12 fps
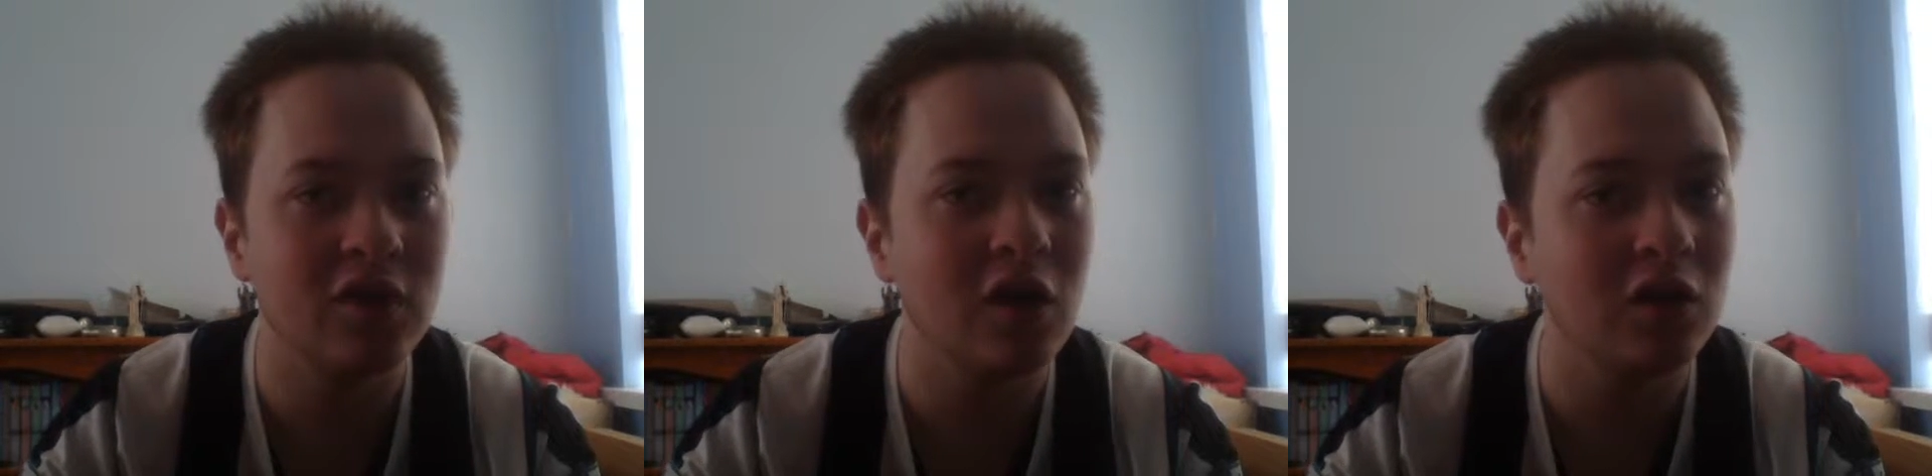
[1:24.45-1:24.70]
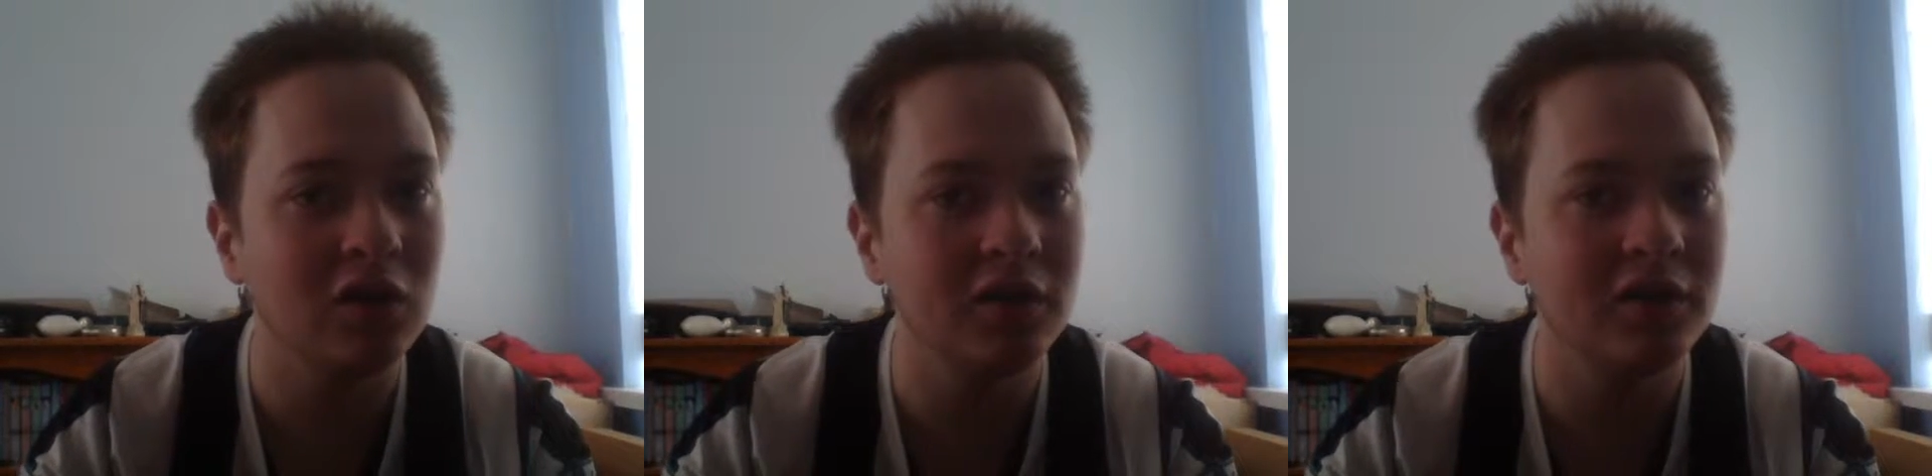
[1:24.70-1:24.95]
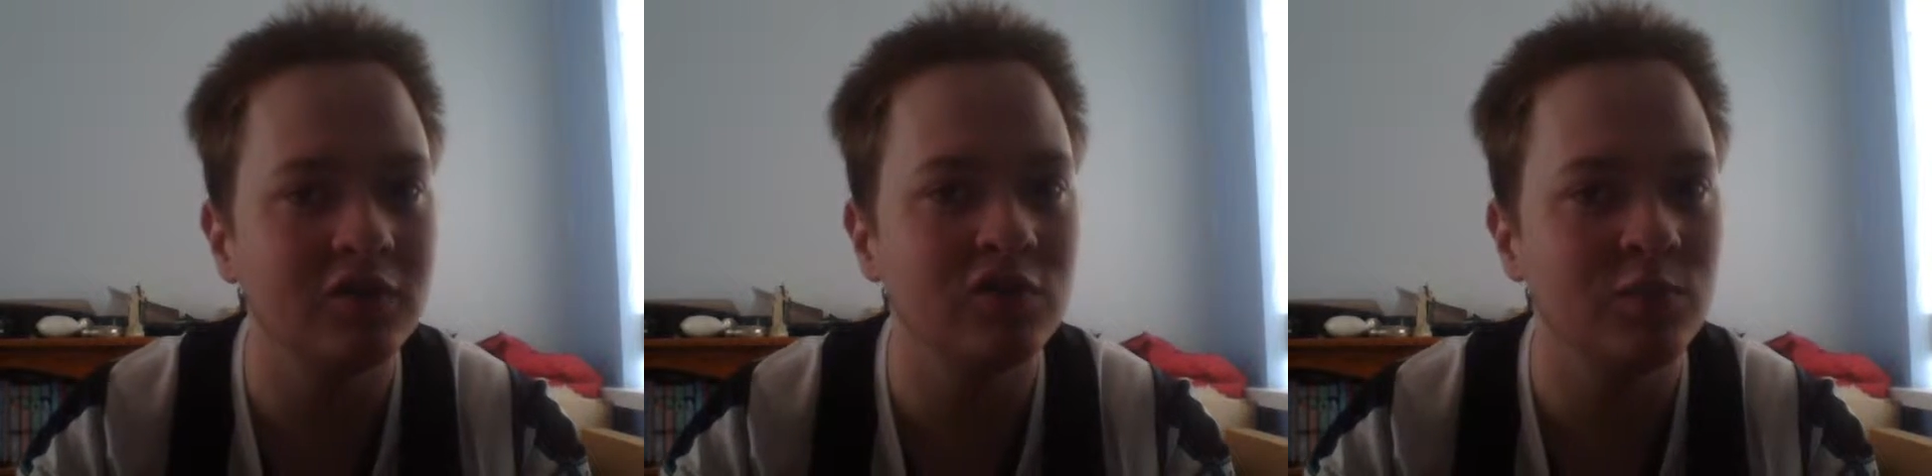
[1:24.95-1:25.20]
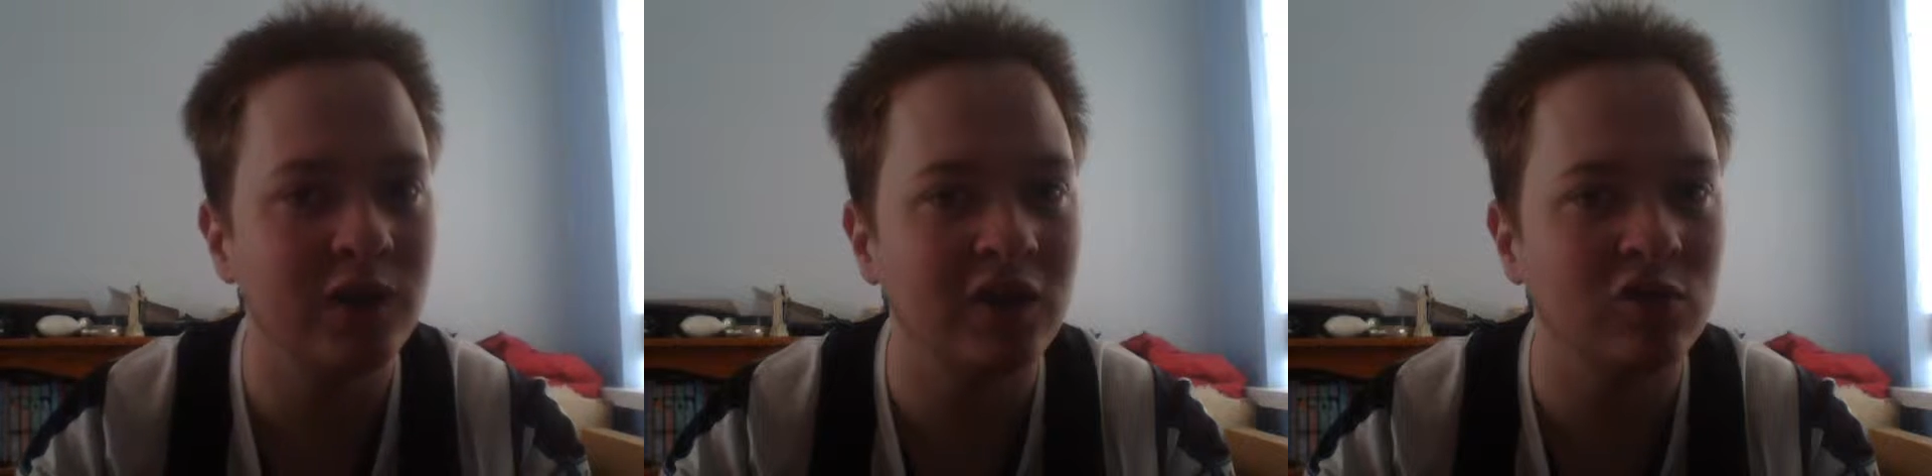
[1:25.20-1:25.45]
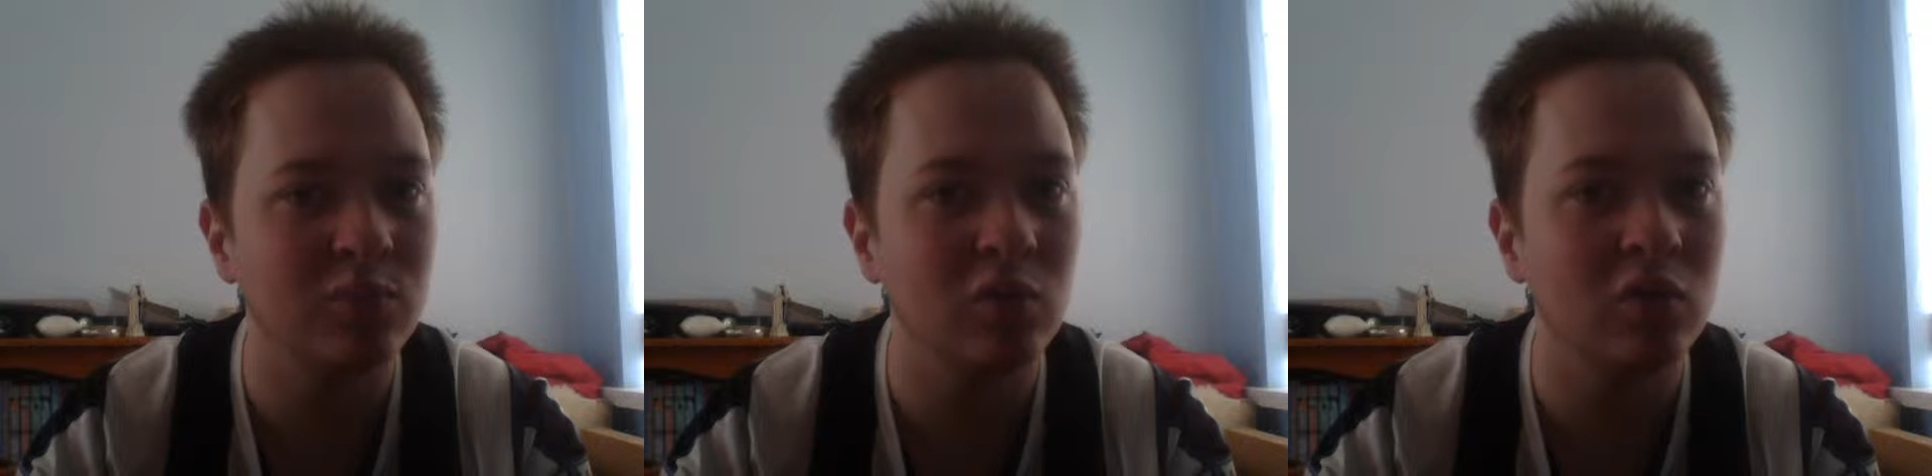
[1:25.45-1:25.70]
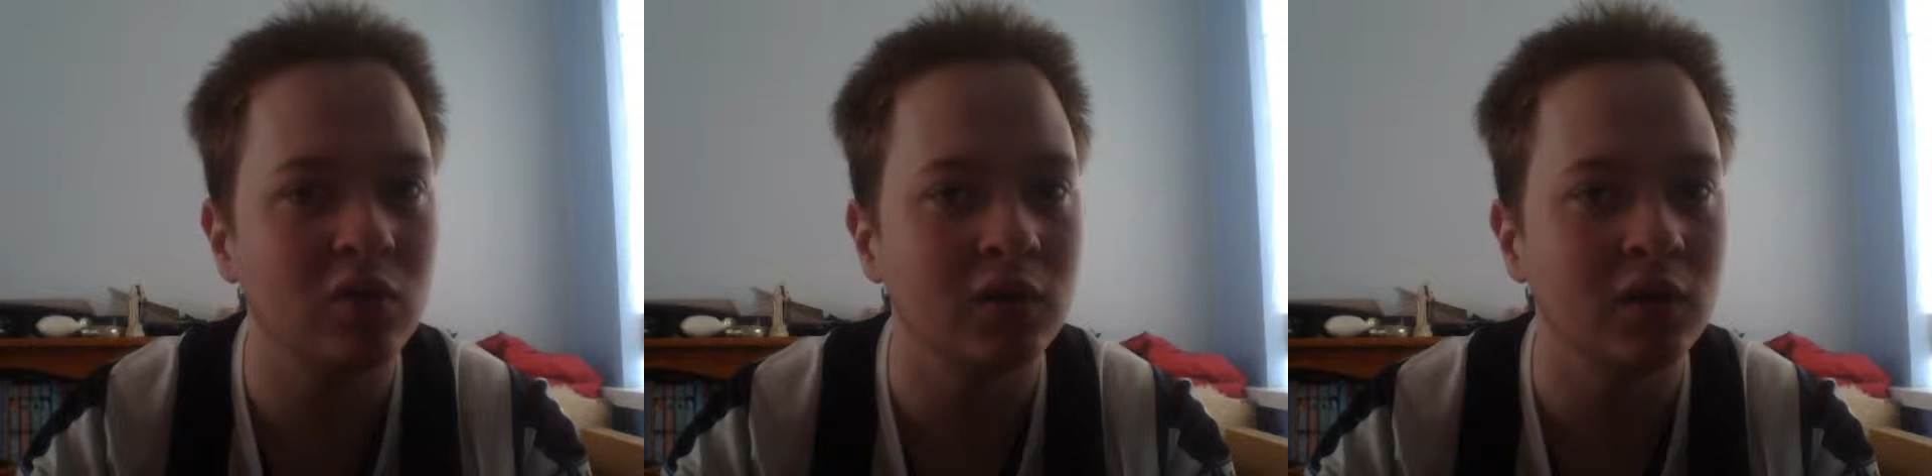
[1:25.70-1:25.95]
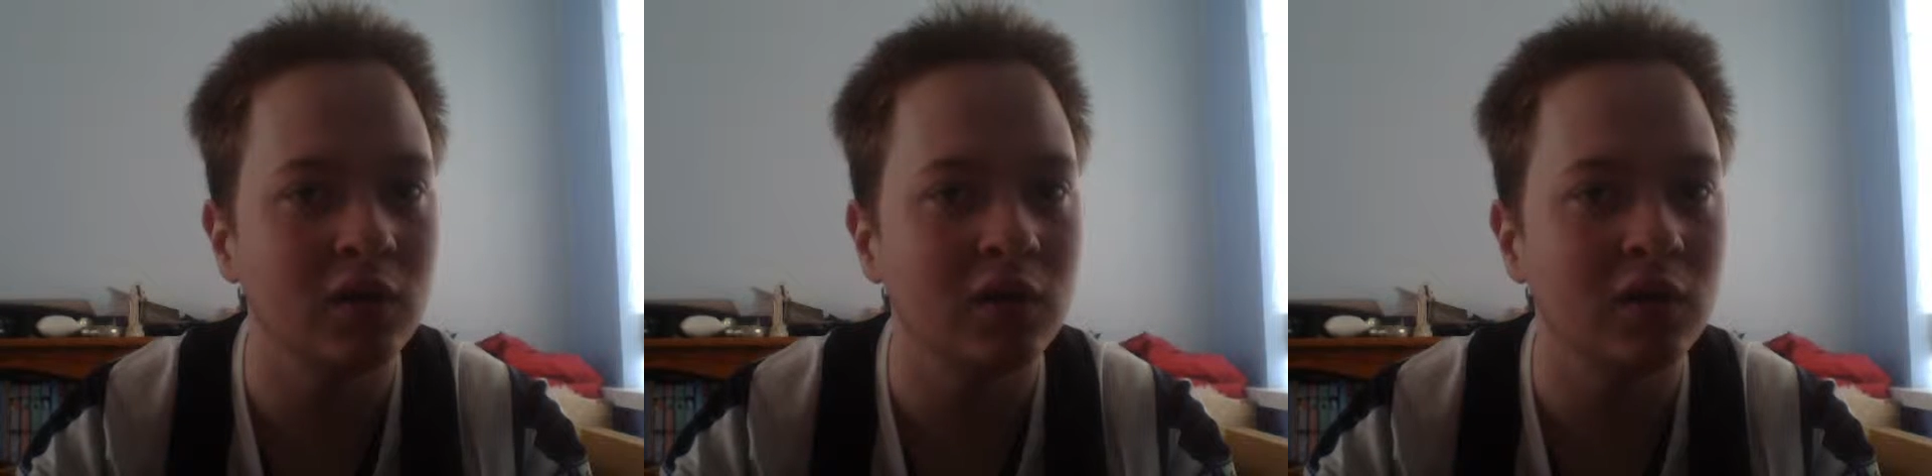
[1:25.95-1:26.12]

colonist spaceborn